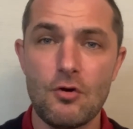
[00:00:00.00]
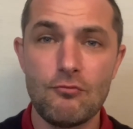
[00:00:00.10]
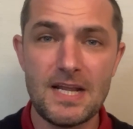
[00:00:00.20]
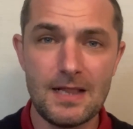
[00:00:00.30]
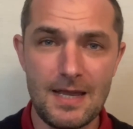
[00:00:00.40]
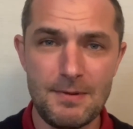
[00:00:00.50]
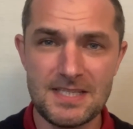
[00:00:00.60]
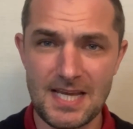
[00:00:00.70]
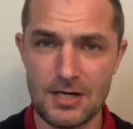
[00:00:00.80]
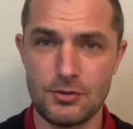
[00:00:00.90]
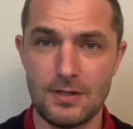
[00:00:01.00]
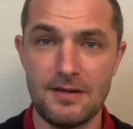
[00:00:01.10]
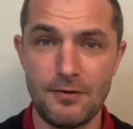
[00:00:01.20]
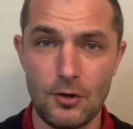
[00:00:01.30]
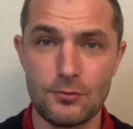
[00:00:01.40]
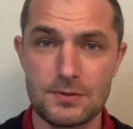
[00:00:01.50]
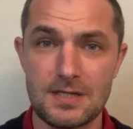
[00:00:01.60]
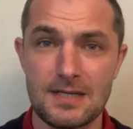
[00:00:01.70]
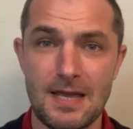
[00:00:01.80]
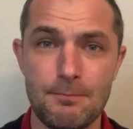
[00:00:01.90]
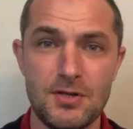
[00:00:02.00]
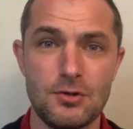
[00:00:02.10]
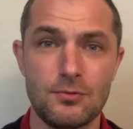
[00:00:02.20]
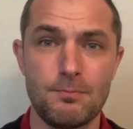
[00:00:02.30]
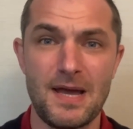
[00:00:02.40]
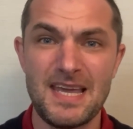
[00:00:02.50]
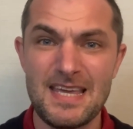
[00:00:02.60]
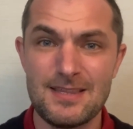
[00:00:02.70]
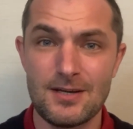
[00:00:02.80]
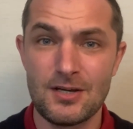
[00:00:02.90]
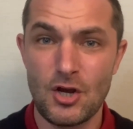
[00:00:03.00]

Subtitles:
Reclaiming tax relief owed can be done by either